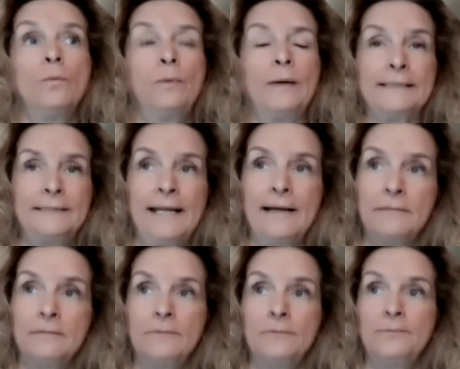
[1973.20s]
Right
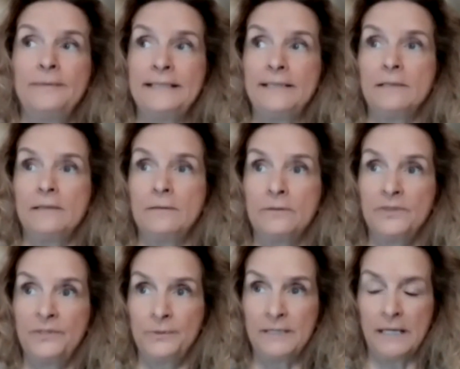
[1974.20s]
now, we know
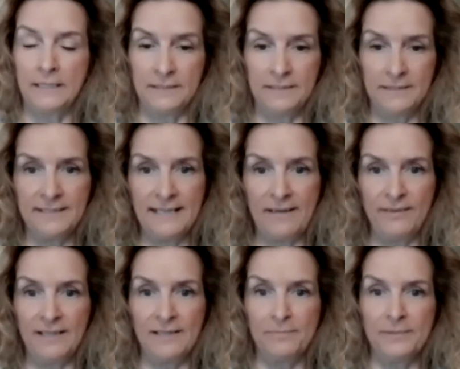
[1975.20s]
due to
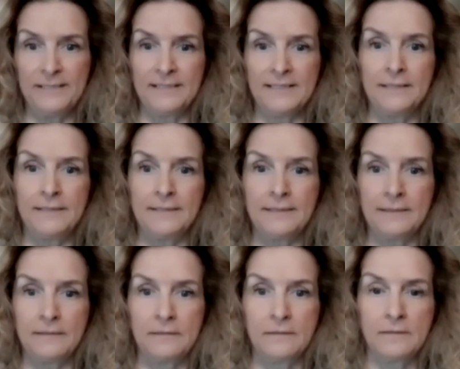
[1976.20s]
understaffing in prisons,